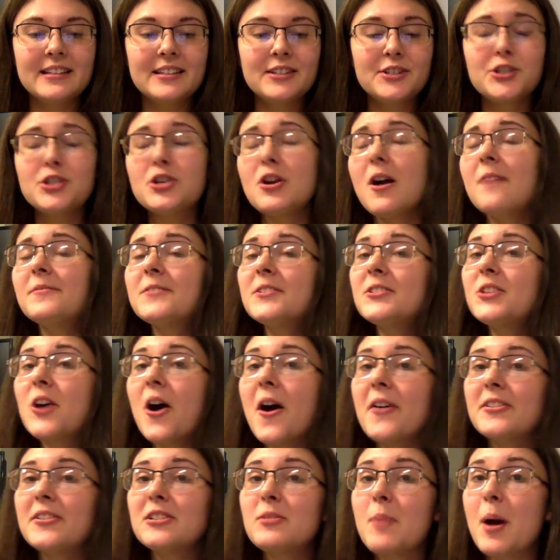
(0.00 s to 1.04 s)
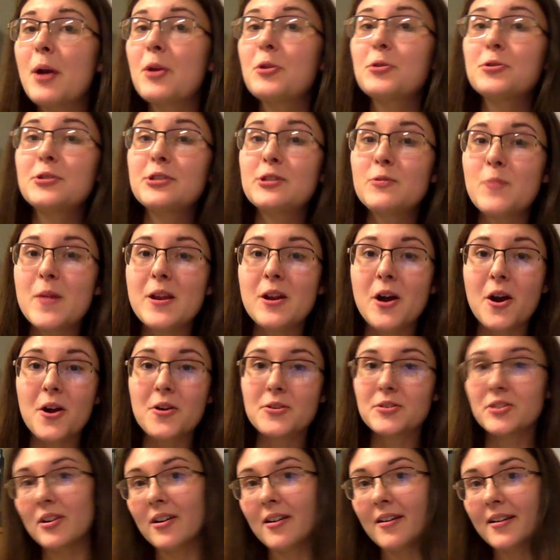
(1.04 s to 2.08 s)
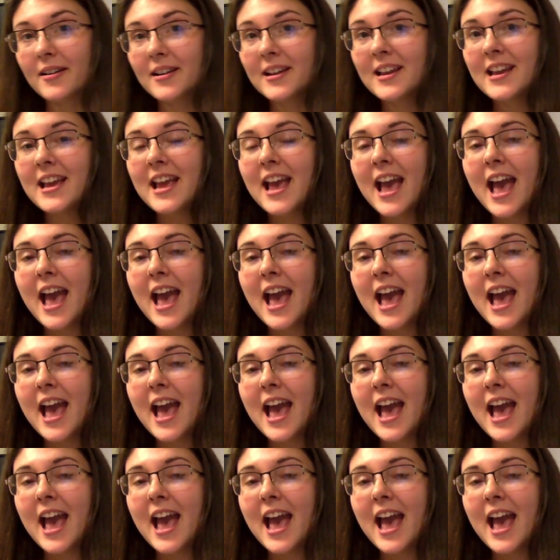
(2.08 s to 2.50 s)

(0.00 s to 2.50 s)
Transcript: She often talked about her sweetheart dog,